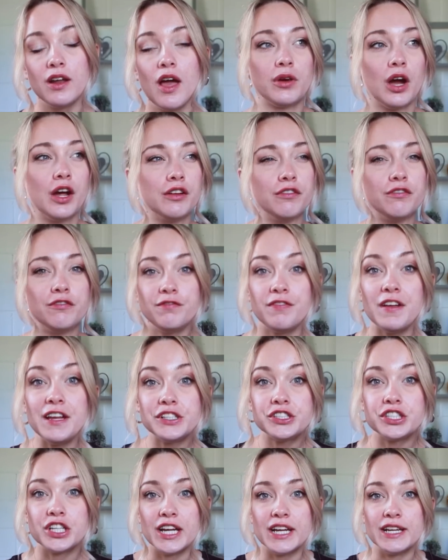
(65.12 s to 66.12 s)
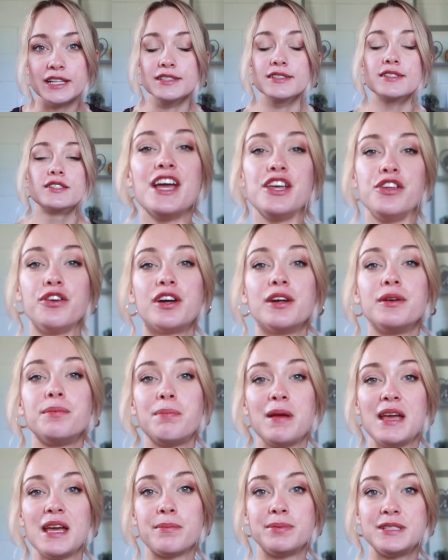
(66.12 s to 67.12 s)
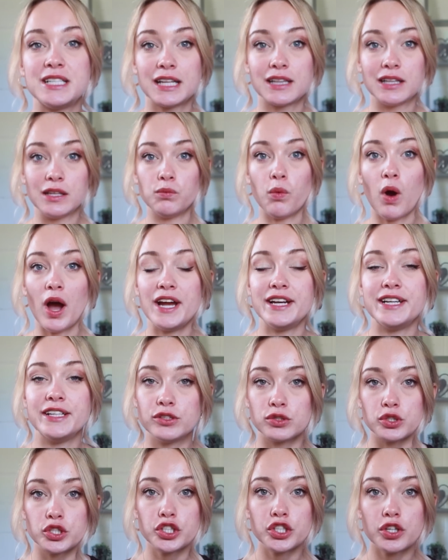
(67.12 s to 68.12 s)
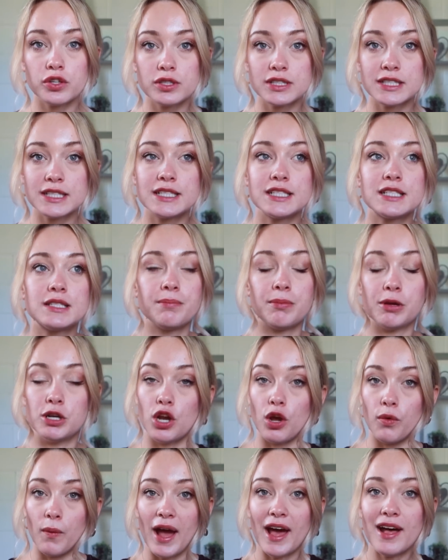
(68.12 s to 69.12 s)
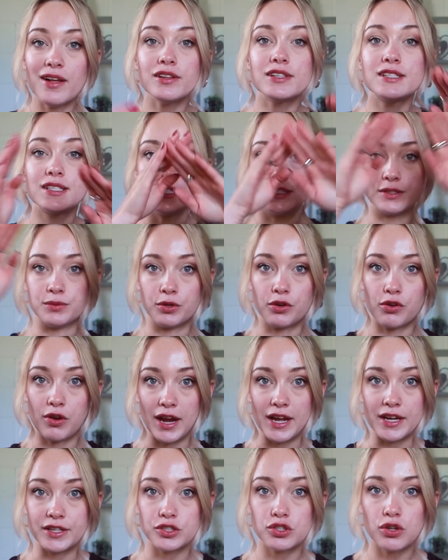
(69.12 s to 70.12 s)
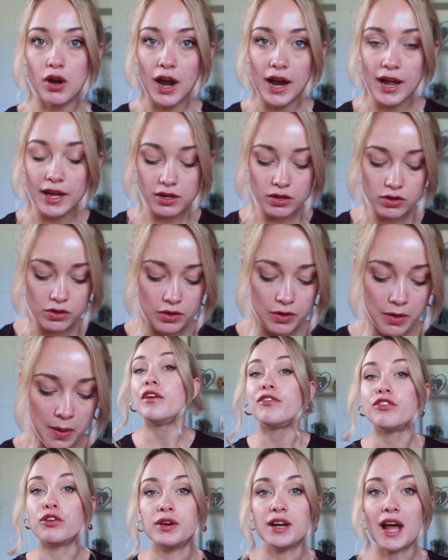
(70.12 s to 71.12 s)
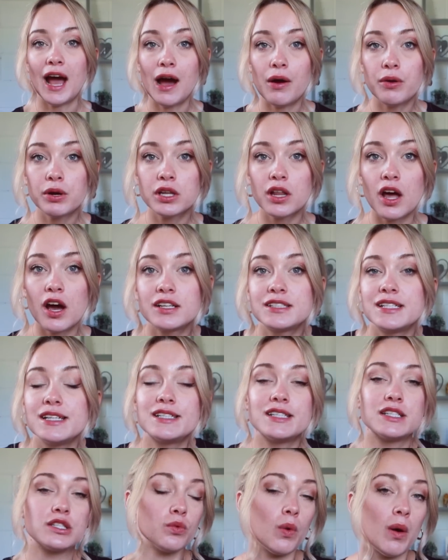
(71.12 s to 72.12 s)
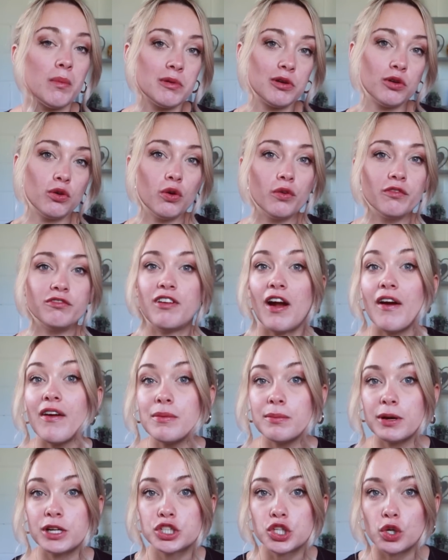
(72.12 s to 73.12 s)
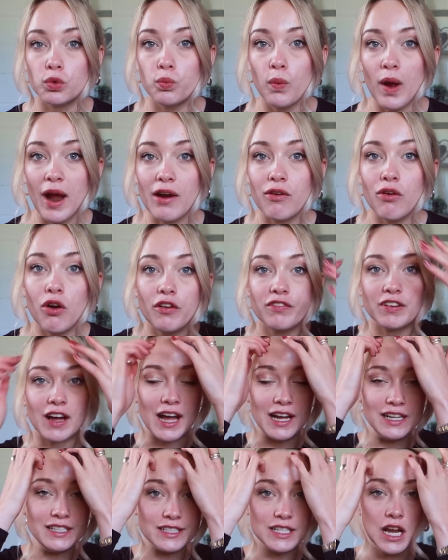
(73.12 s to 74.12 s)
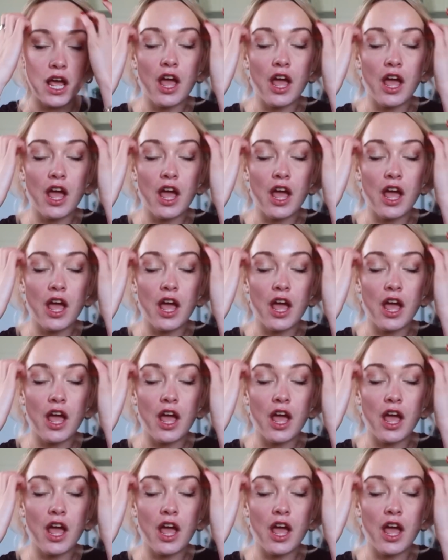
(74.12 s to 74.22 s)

kind of feature is. You could be particularly wide in your shoulders but nowhere else. This would create a triangle. If you're an hourglass, this is the one we're all very much aware of, and